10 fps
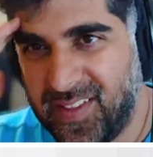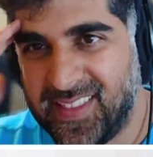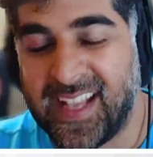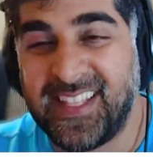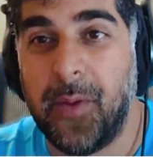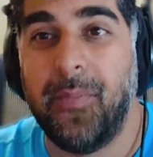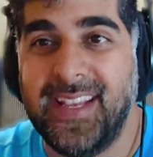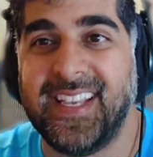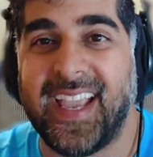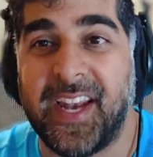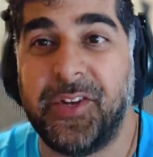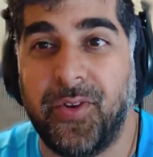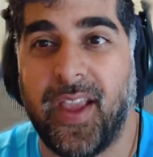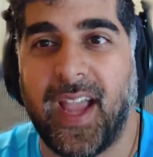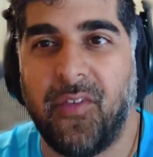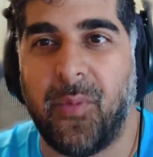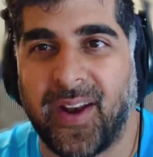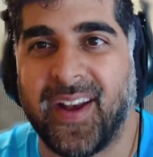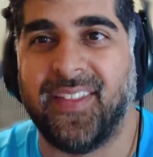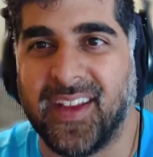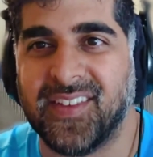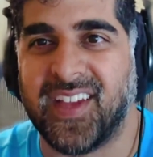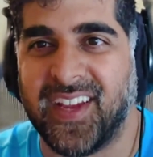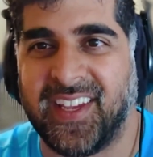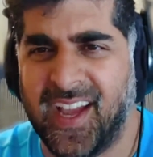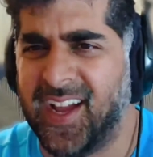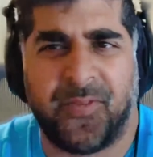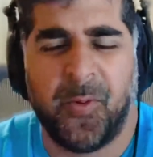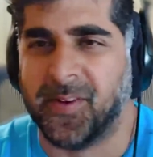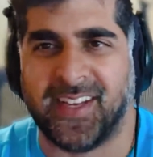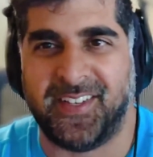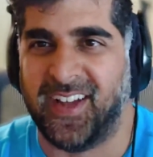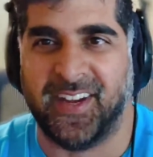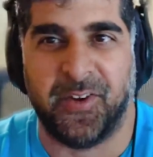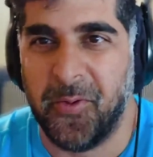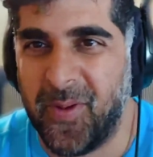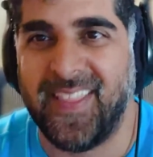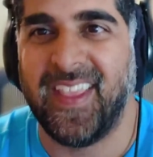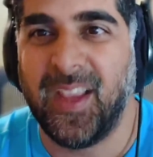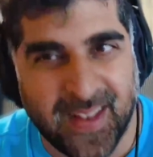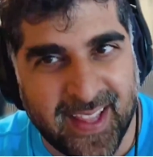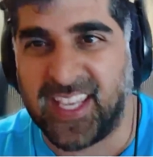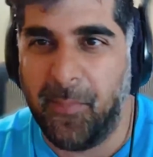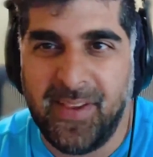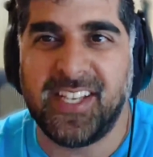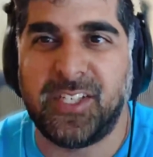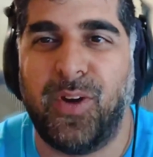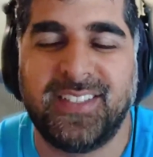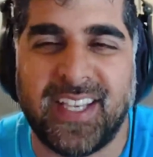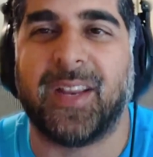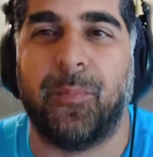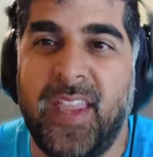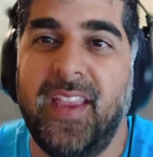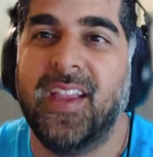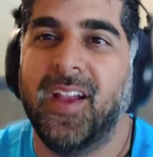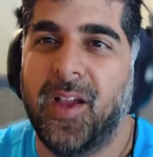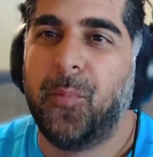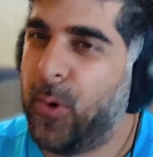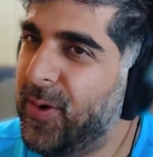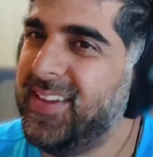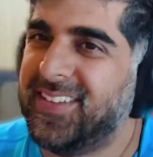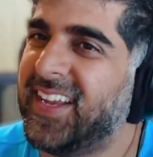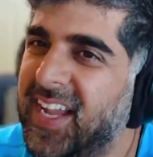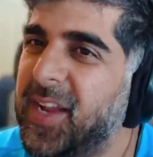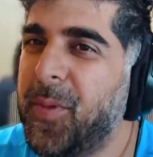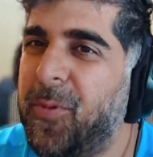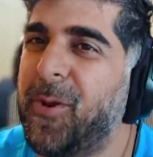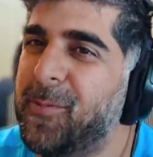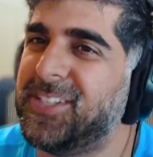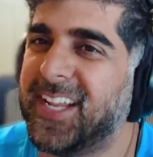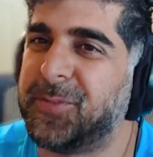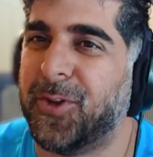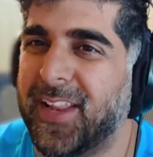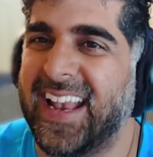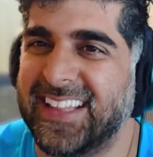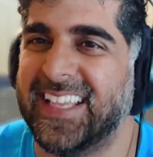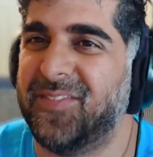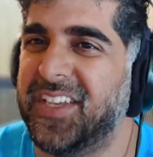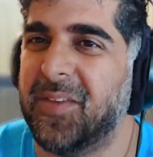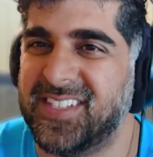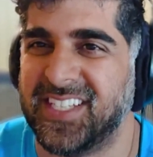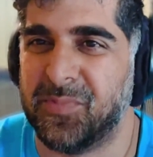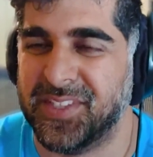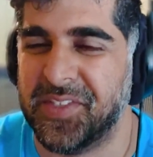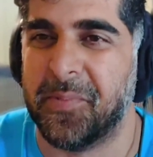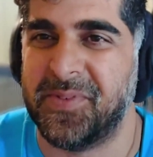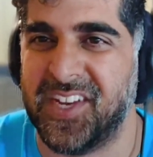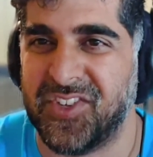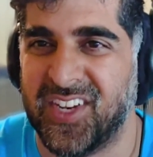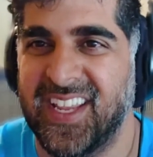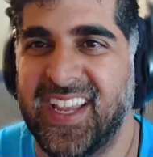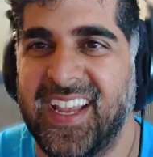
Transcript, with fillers: That's an amazing attitude to have about anything. It's like, yeah, of course, I, I don't know anything, and like, give me six months, I can be pretty like I can be pretty much an expert at anything if you give me six months of obsession.